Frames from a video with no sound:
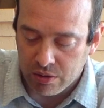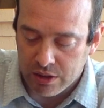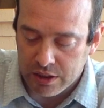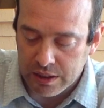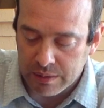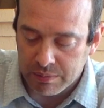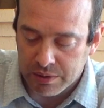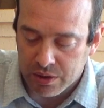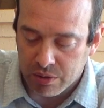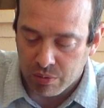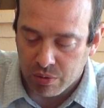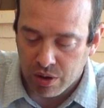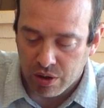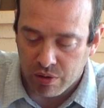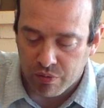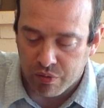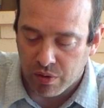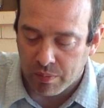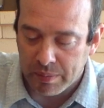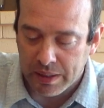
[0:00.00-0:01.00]
seems to work
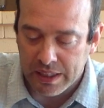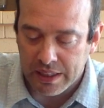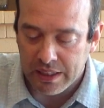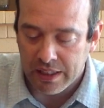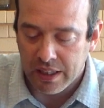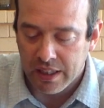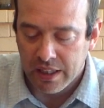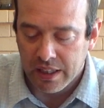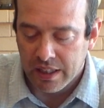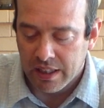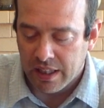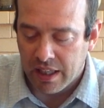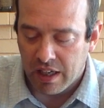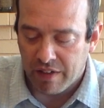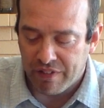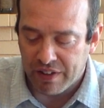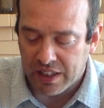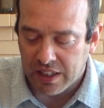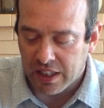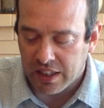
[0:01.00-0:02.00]
for me. And
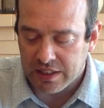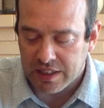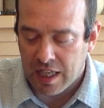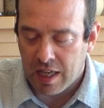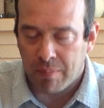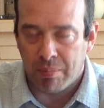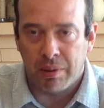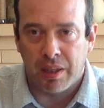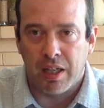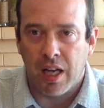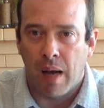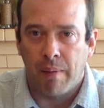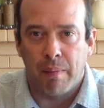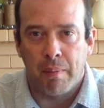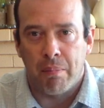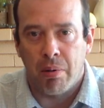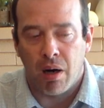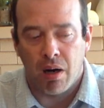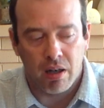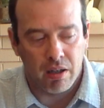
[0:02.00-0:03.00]
if it does happen to come
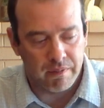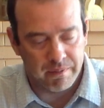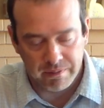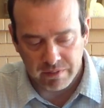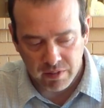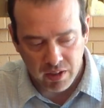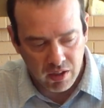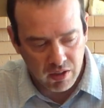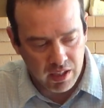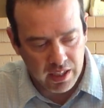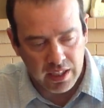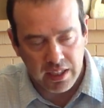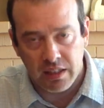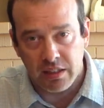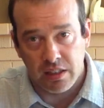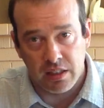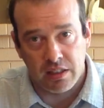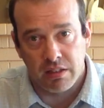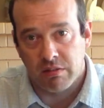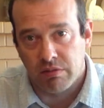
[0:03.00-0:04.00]
apart, well, I can
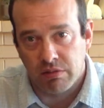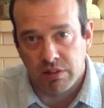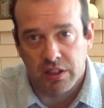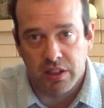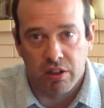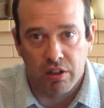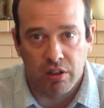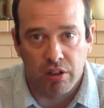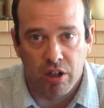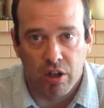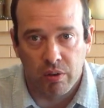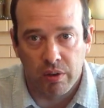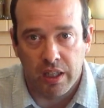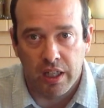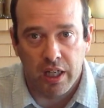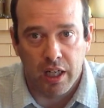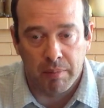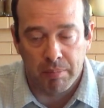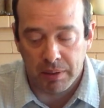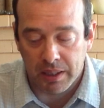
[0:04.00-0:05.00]
just silicone it
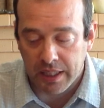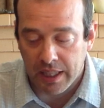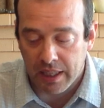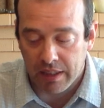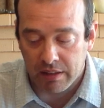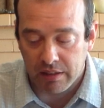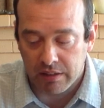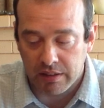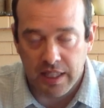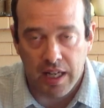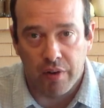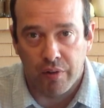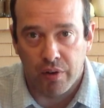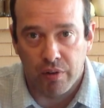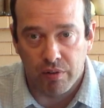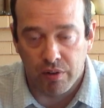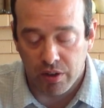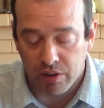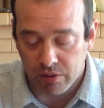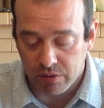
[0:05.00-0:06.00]
up again down the
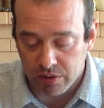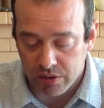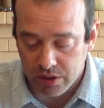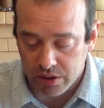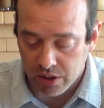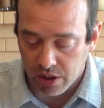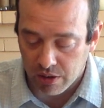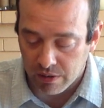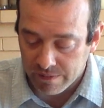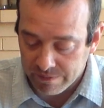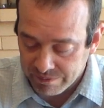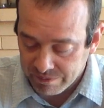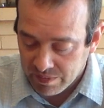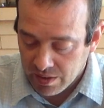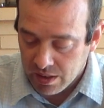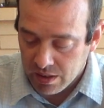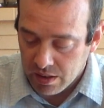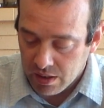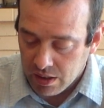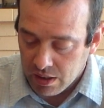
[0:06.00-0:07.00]
road. So
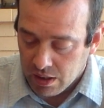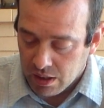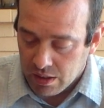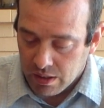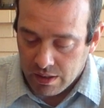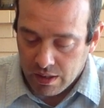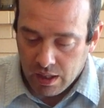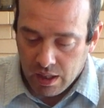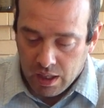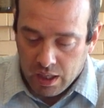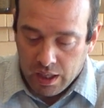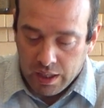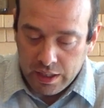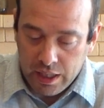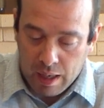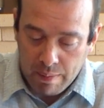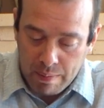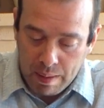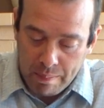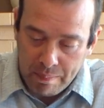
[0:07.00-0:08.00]
I
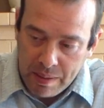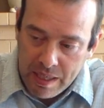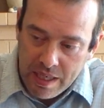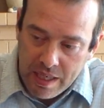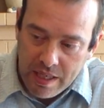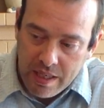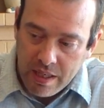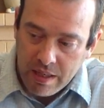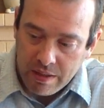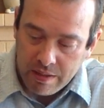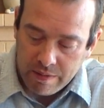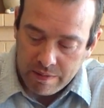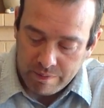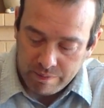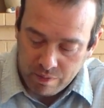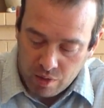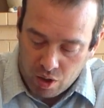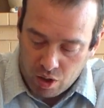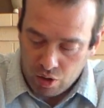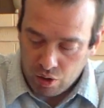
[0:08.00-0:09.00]
got my bead
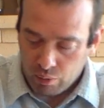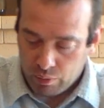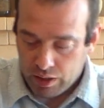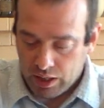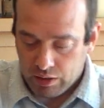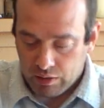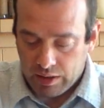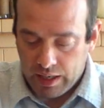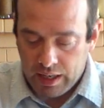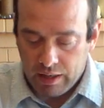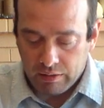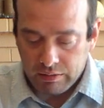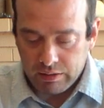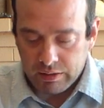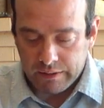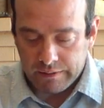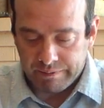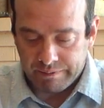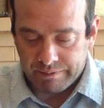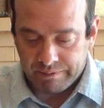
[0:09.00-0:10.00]
all the way around,
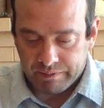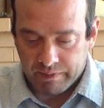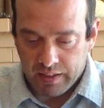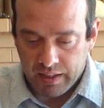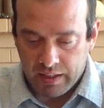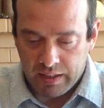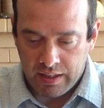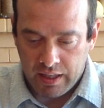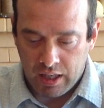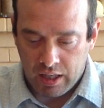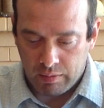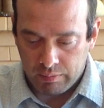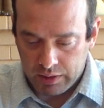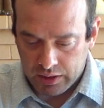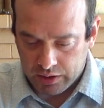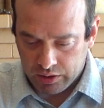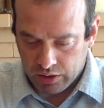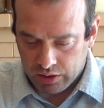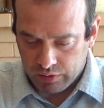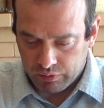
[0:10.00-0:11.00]
and now I'm
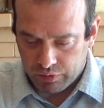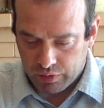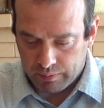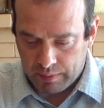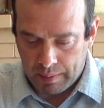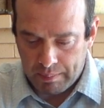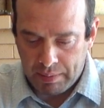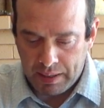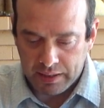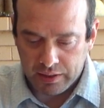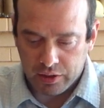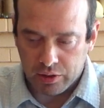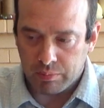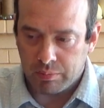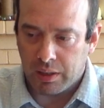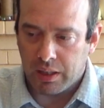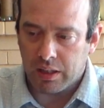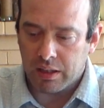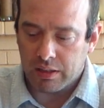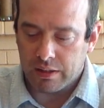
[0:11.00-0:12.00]
just looking for my pencil
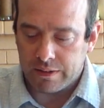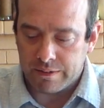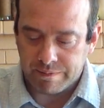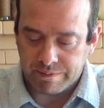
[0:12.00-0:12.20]
mark,